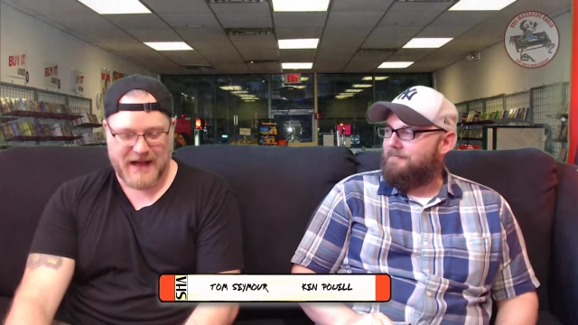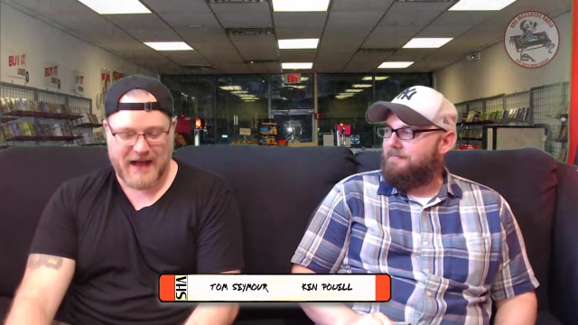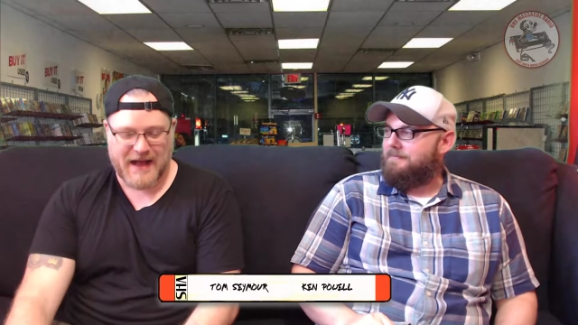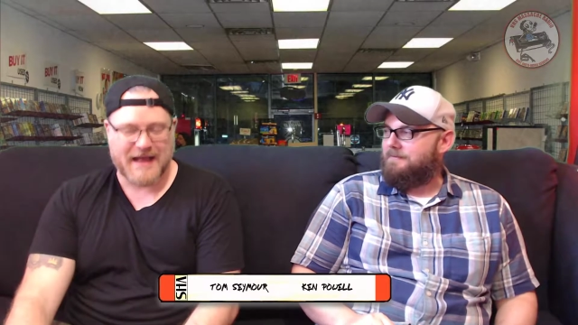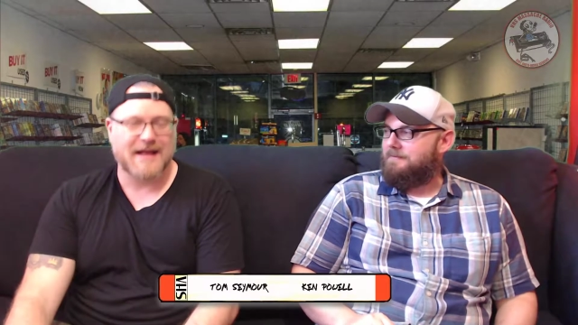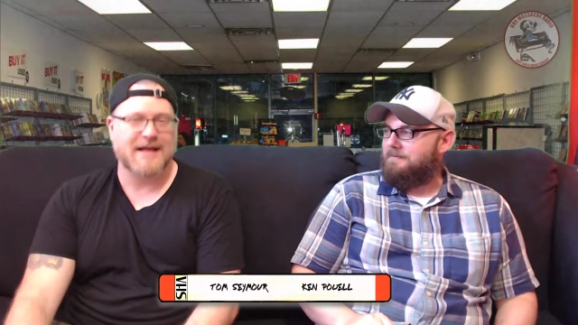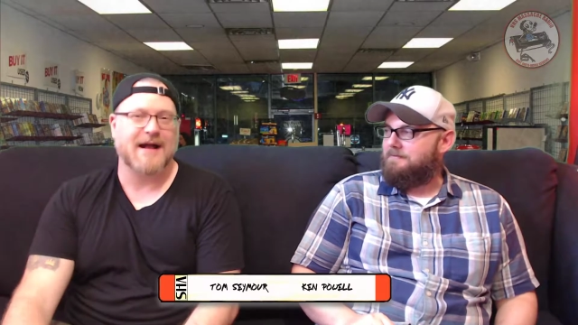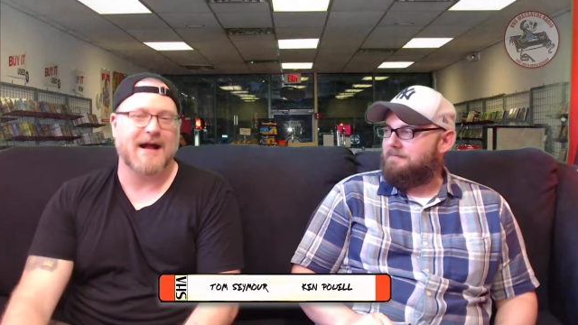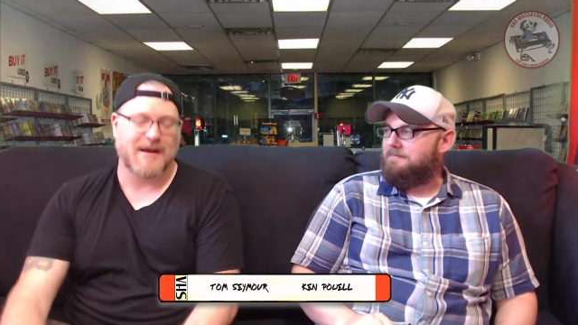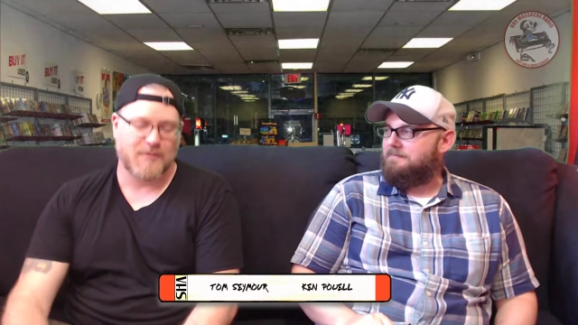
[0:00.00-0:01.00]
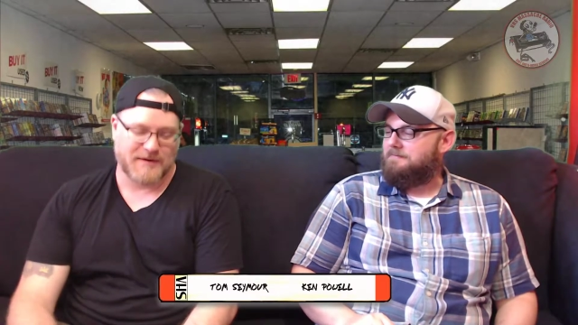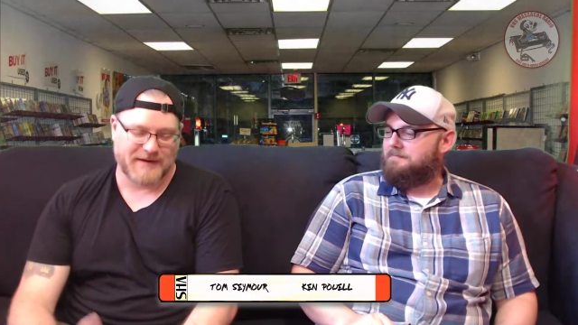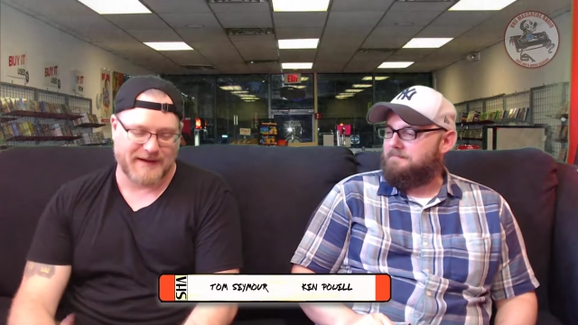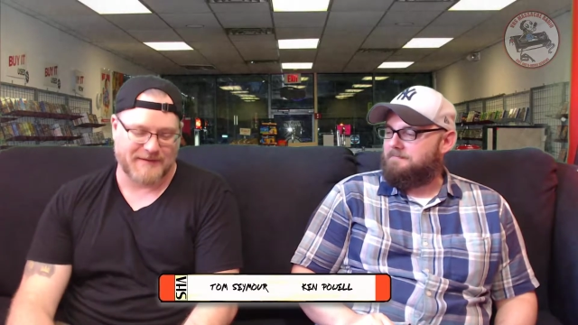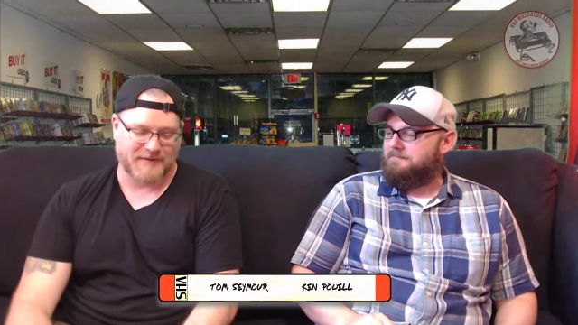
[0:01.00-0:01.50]
Speaker 1: I I would
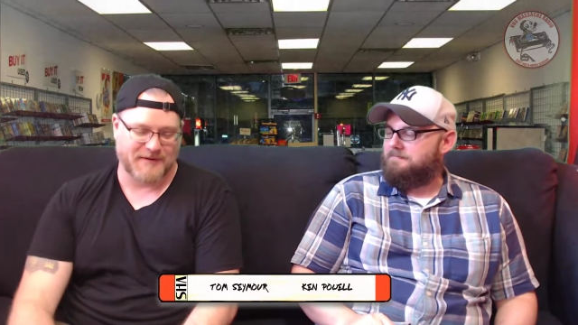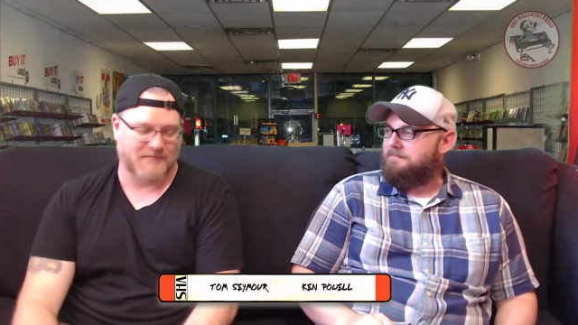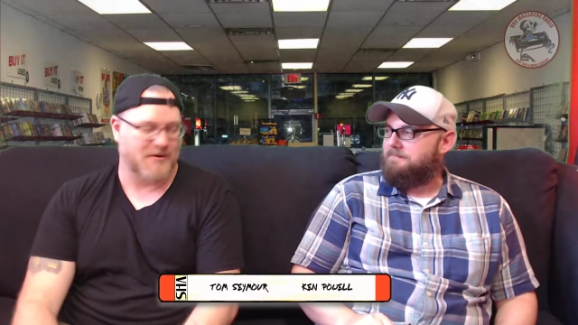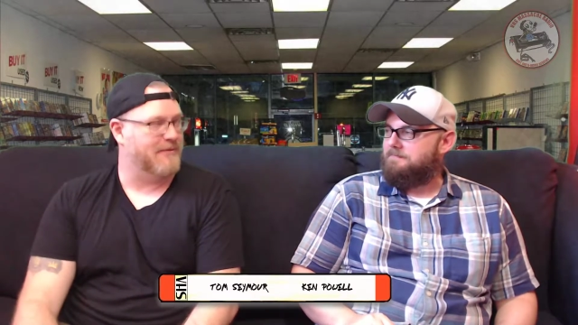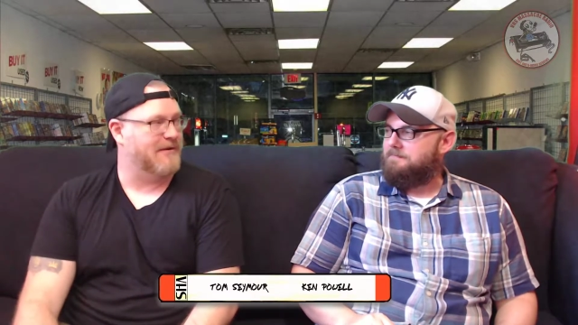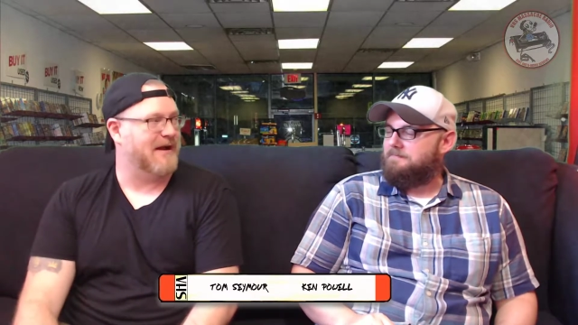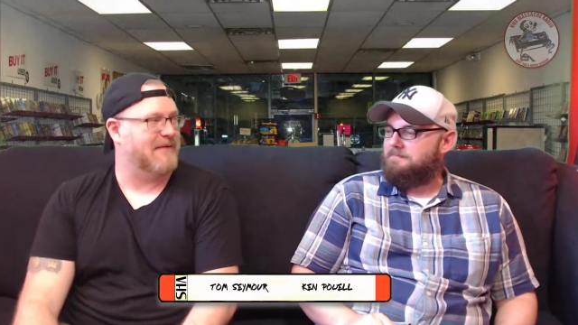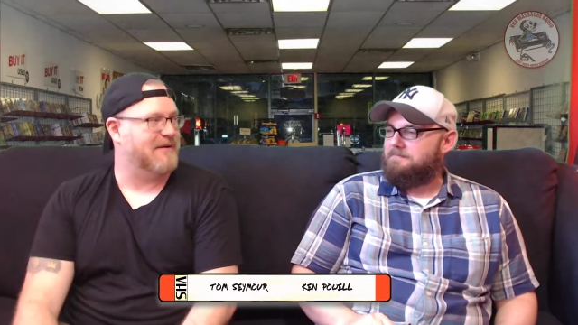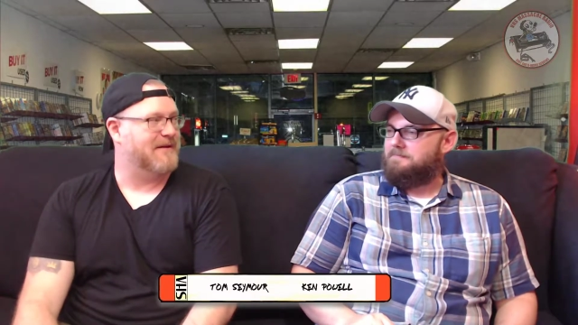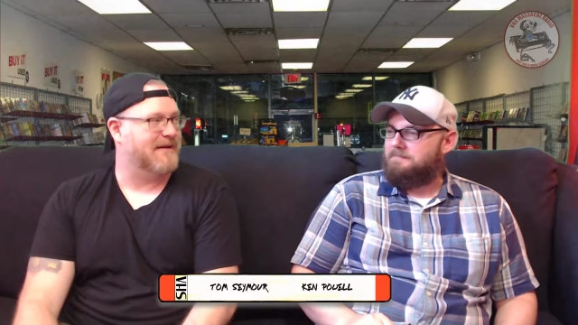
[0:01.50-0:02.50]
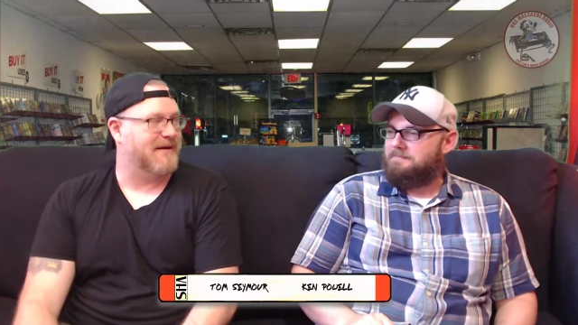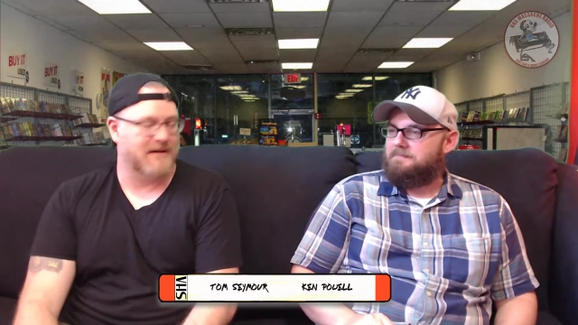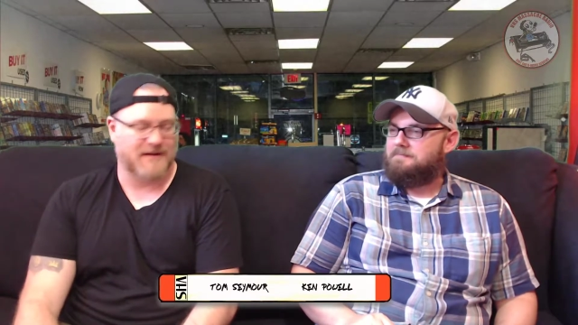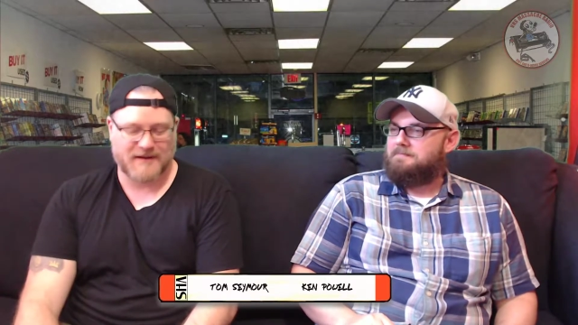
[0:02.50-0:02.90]
not put RoboCop in there.